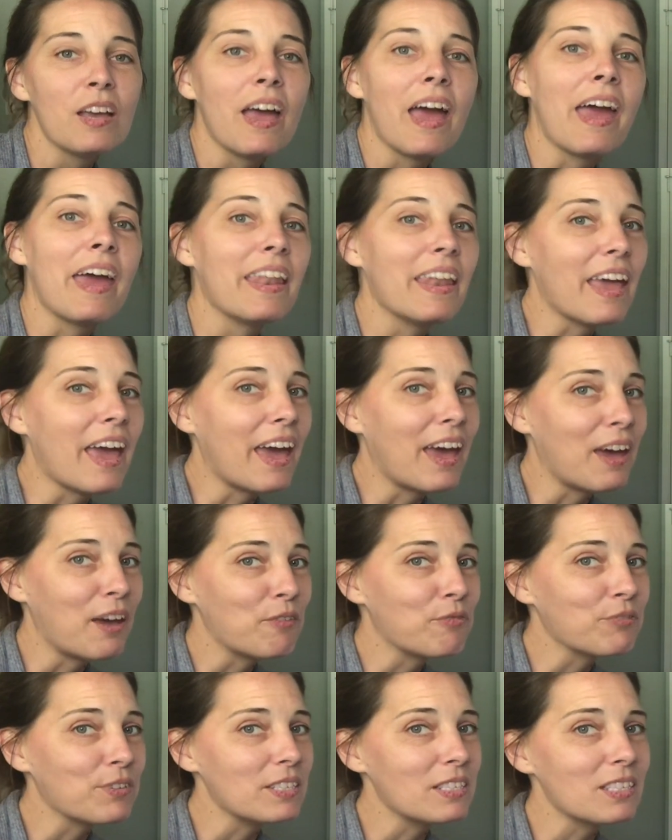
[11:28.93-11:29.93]
And
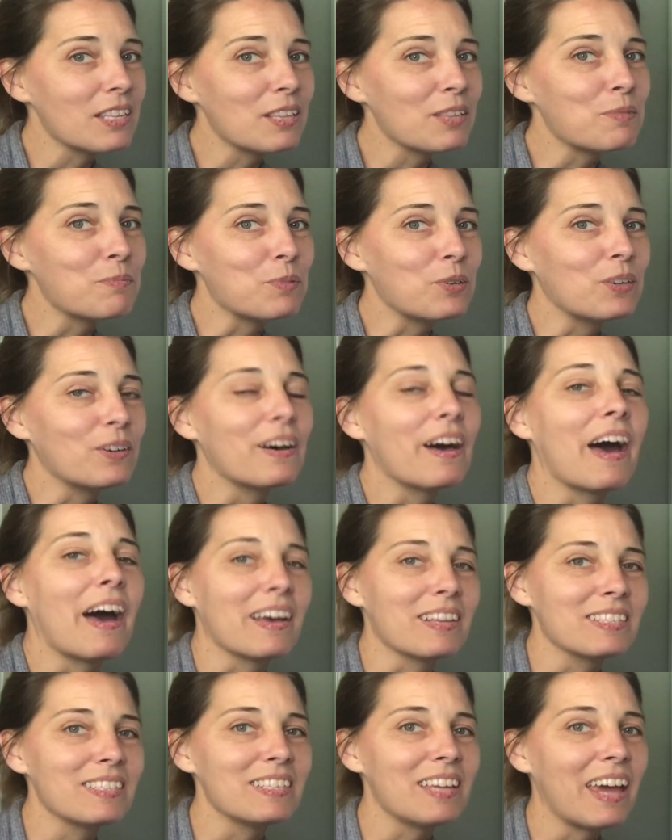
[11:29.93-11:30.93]
every syllable
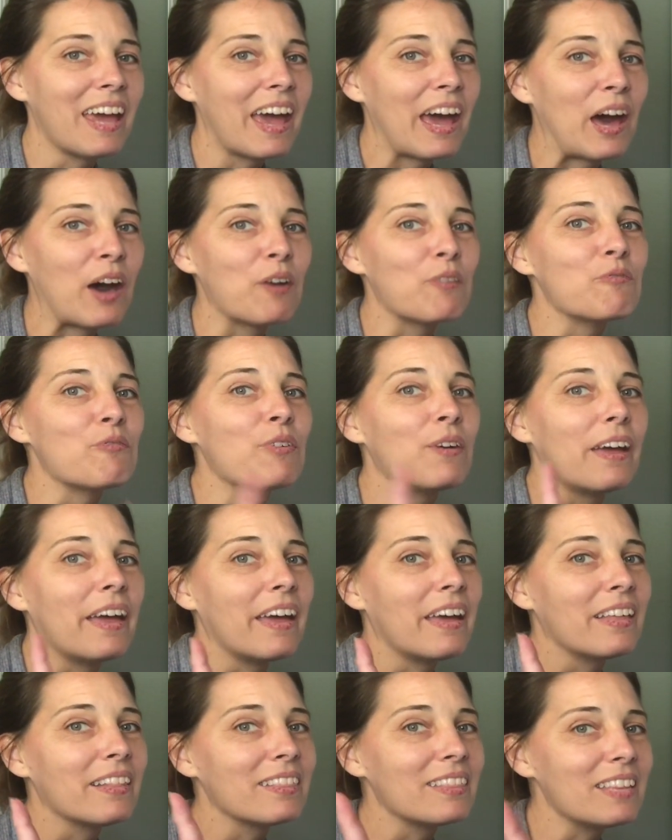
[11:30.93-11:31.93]
has to have
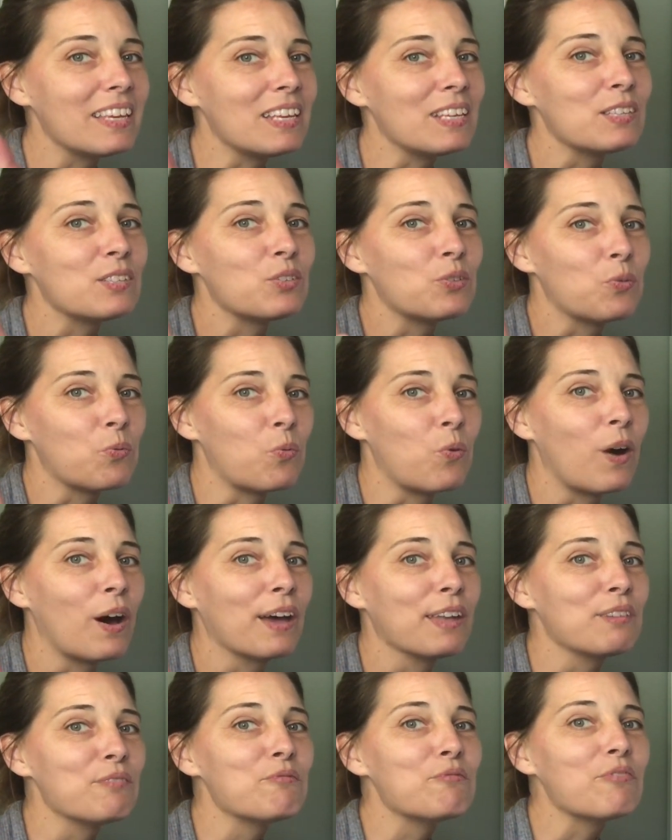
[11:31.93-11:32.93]
at least
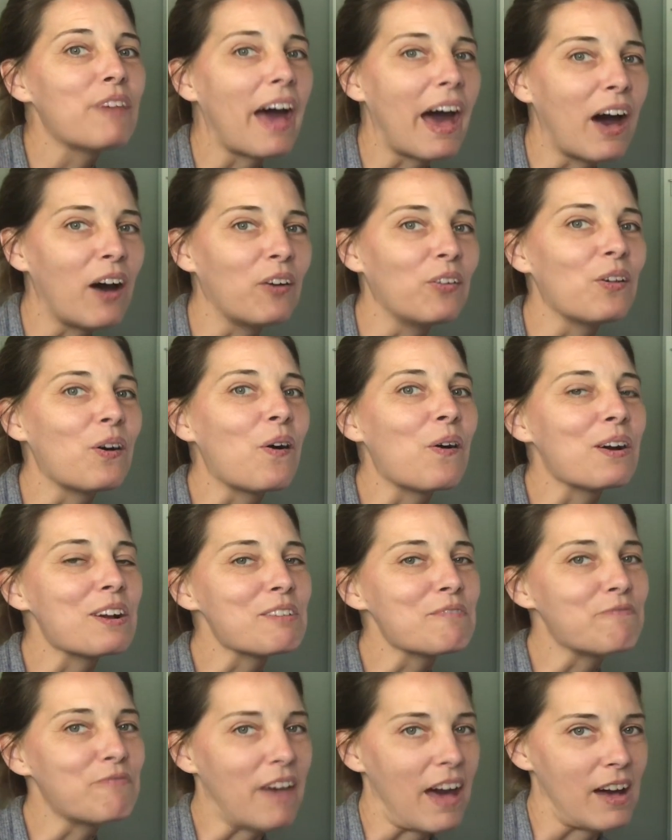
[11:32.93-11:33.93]
one vowel
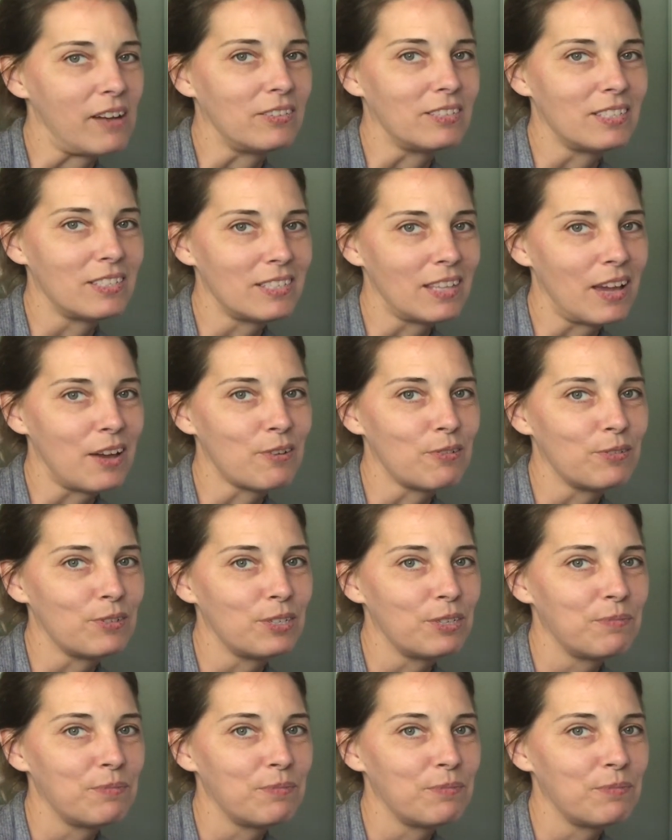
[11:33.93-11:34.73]
or vowel sound.